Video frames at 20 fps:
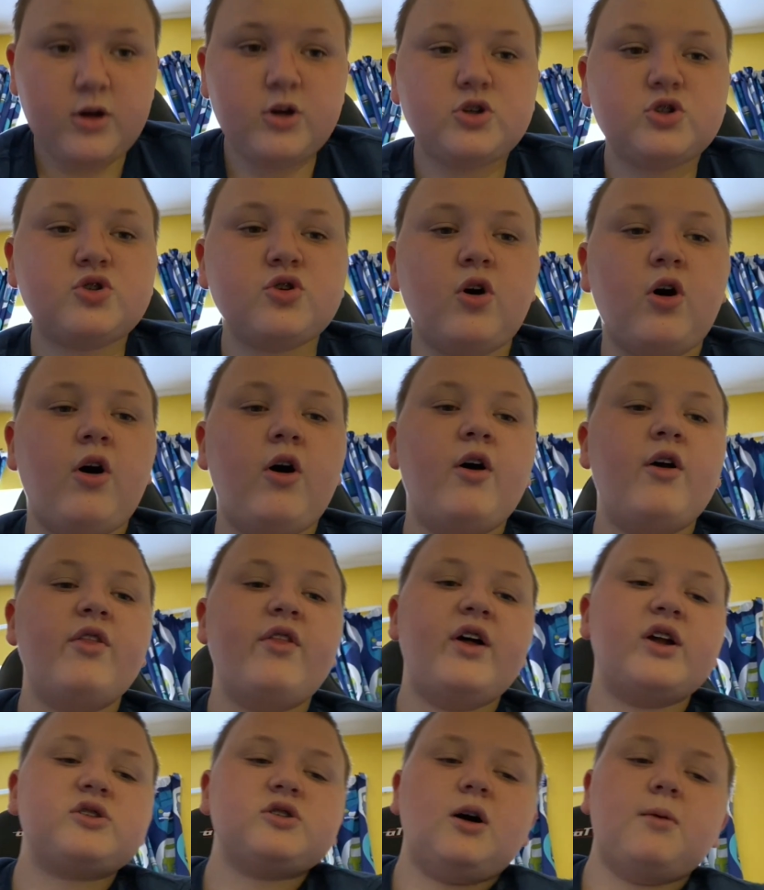So,
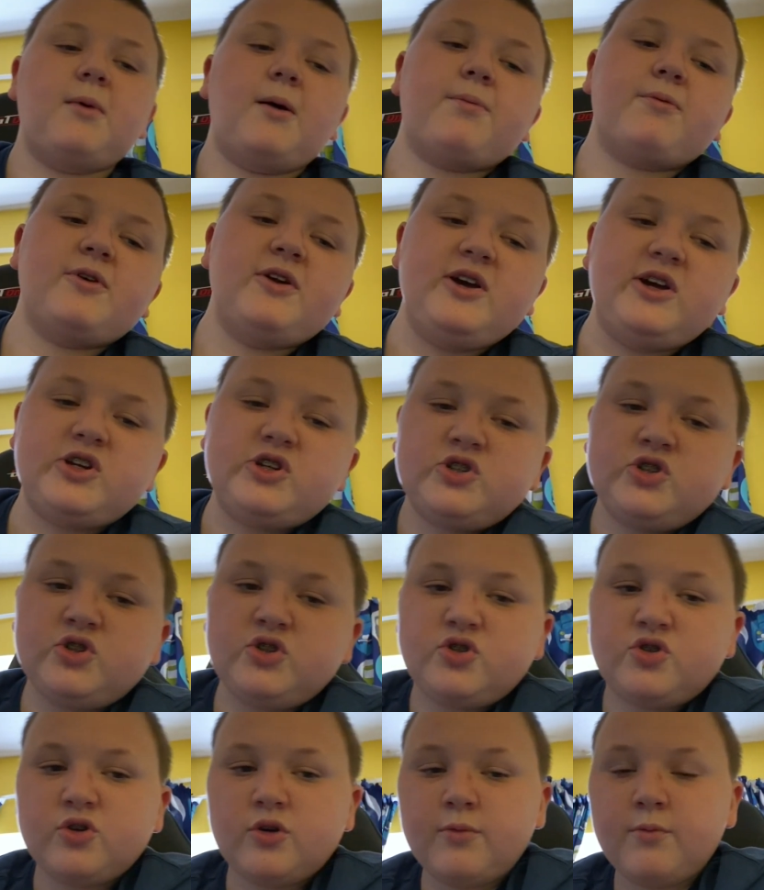that's all my
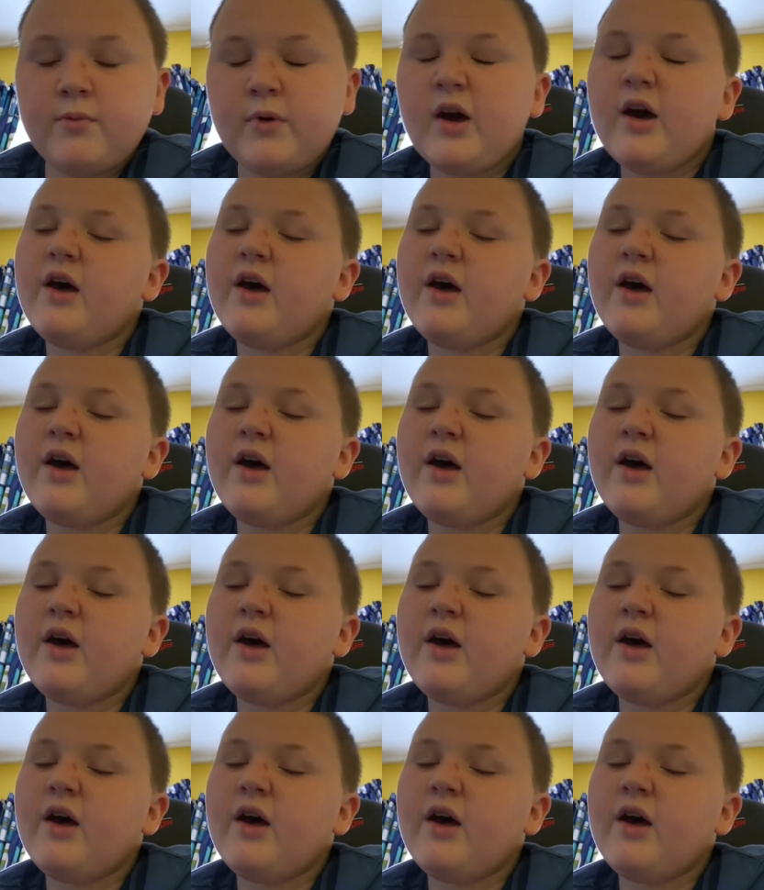predictions done.